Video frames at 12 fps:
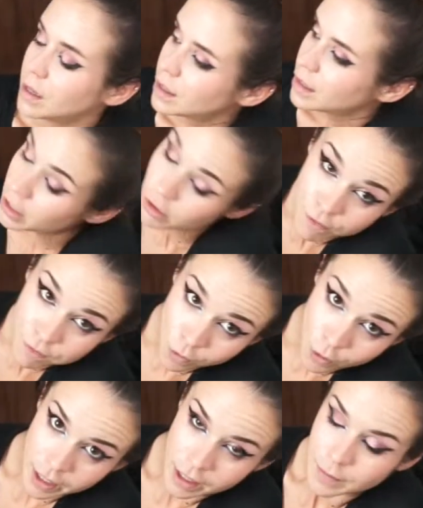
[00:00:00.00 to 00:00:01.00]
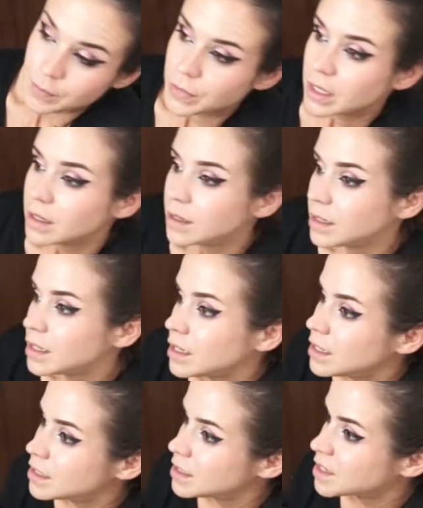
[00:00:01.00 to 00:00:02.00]
here in Florida,
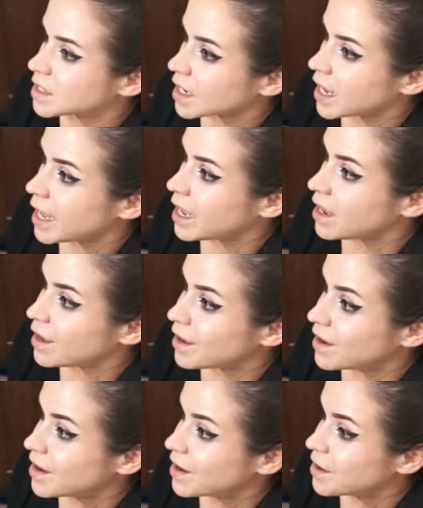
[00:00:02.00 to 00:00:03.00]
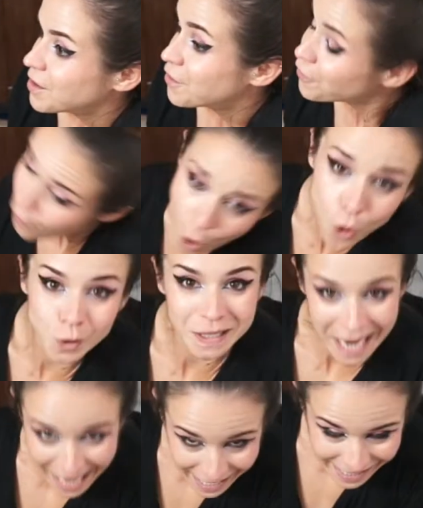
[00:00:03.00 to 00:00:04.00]
is a fall
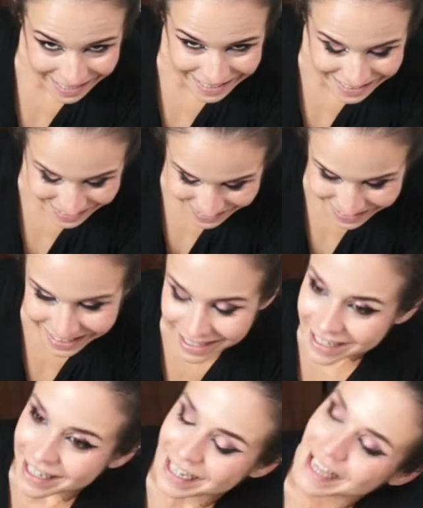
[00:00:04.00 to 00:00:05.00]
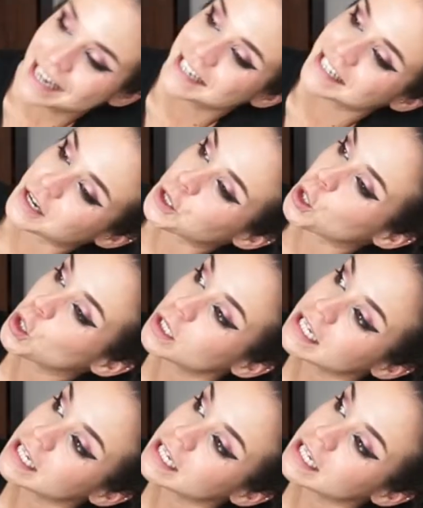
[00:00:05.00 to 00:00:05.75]
day. It is an early